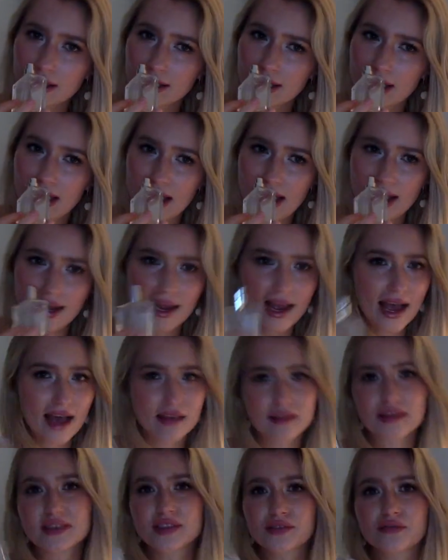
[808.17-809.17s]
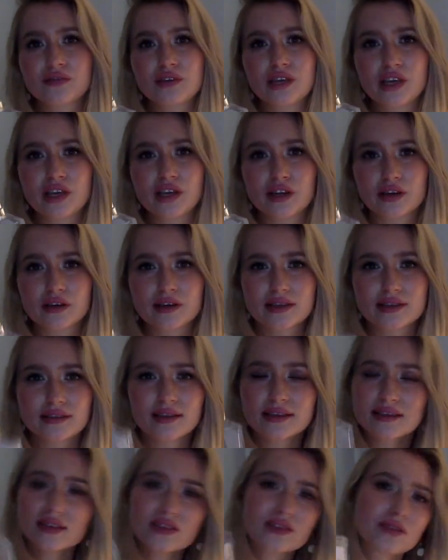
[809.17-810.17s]
and I had this for years.
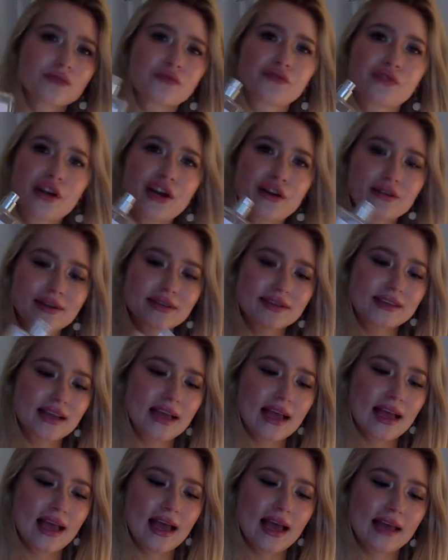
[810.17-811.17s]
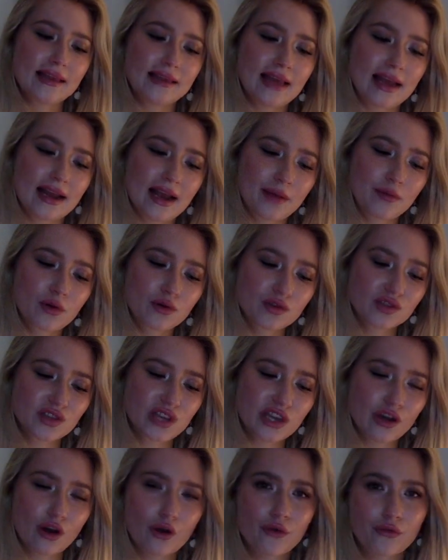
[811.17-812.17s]
This is the fragrance that I mostly
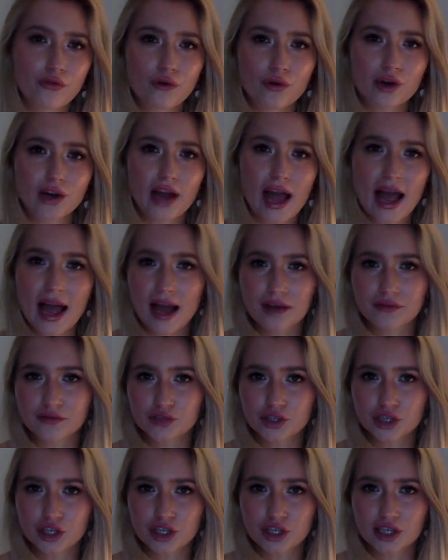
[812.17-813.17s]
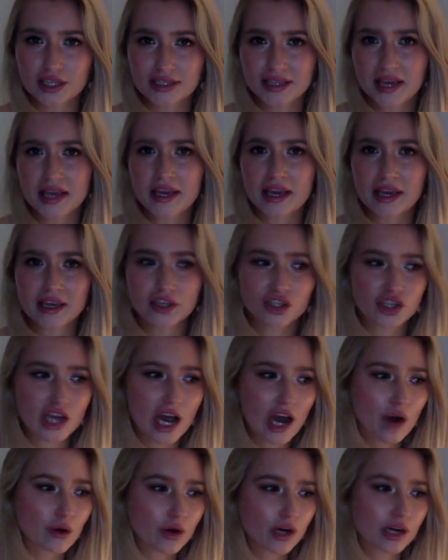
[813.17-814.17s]
go for after taking a
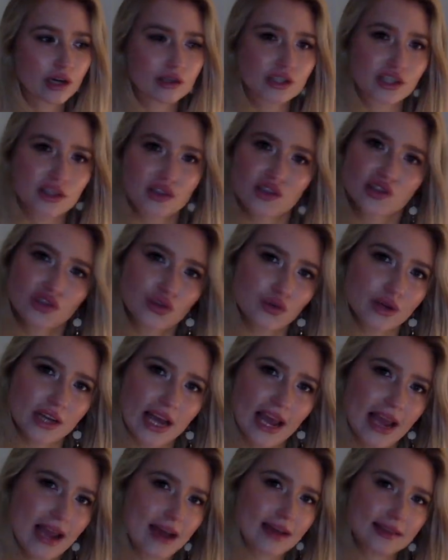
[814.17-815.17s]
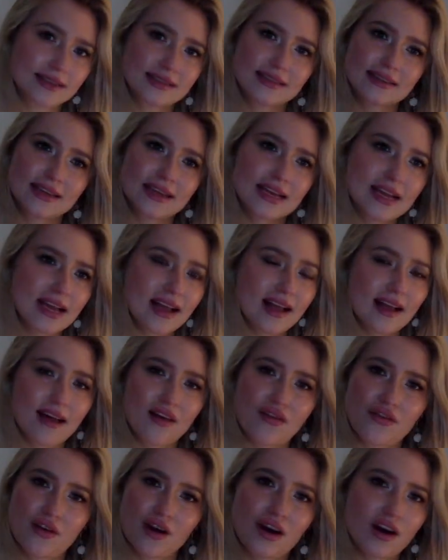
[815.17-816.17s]
shower, just to enhance
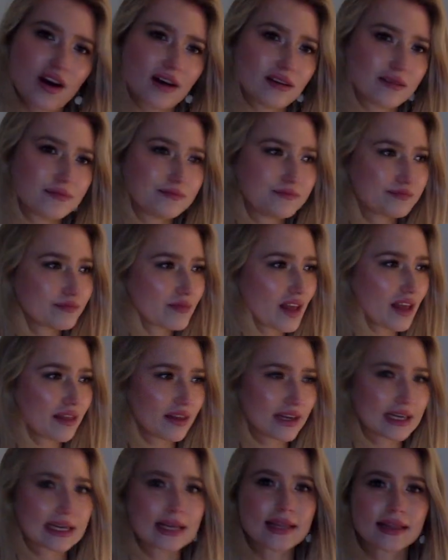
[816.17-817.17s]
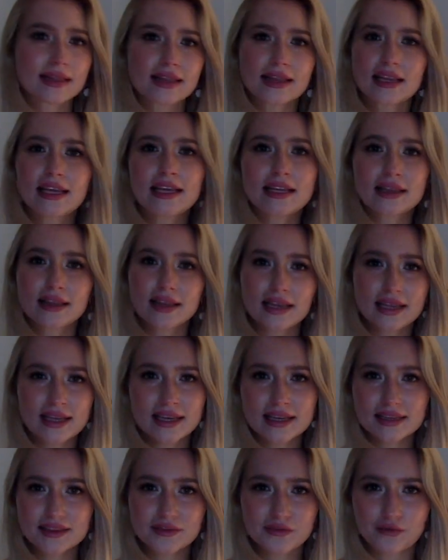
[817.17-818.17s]
the
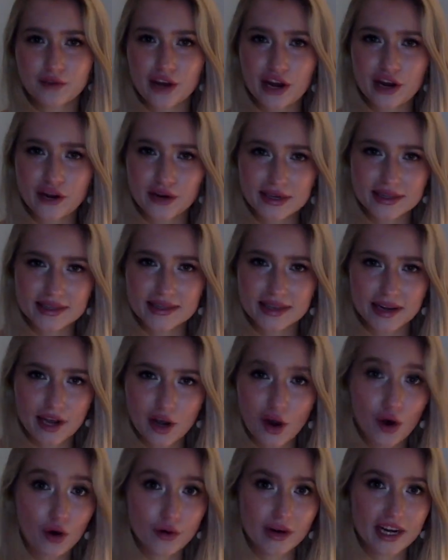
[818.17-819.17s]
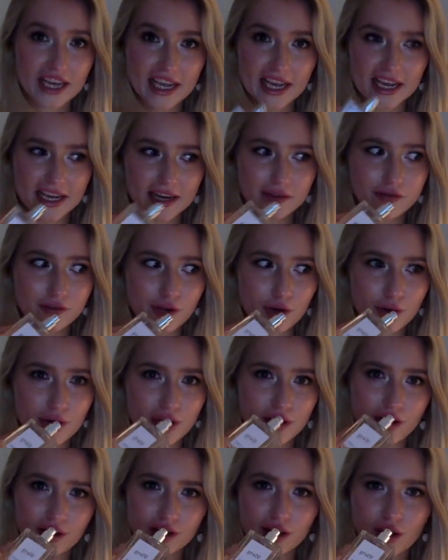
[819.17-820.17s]
cleanliness fragrance that I already have going
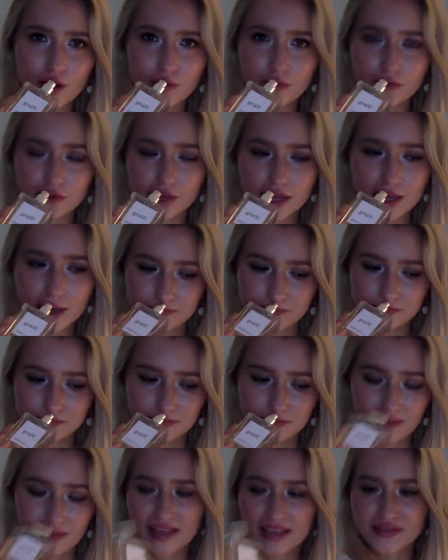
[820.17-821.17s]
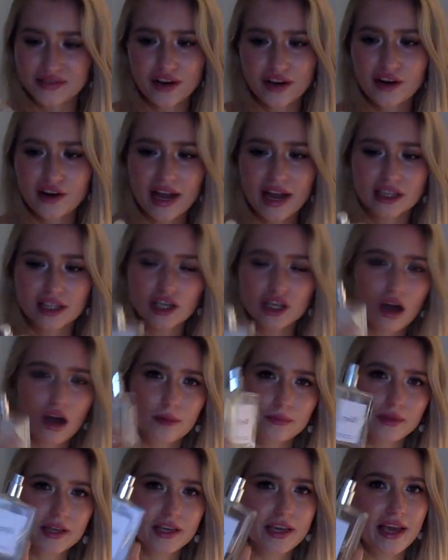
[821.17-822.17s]
on, hopefully. It's very
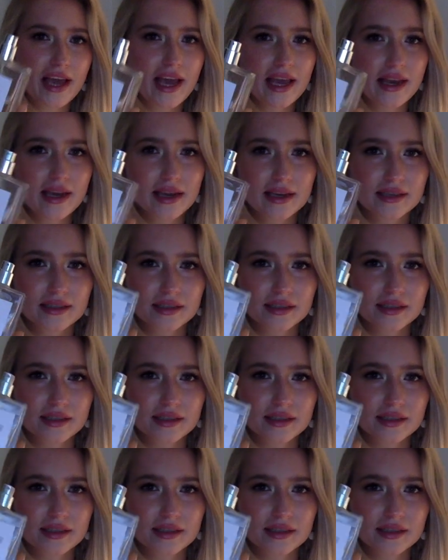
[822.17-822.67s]
uncomplicated,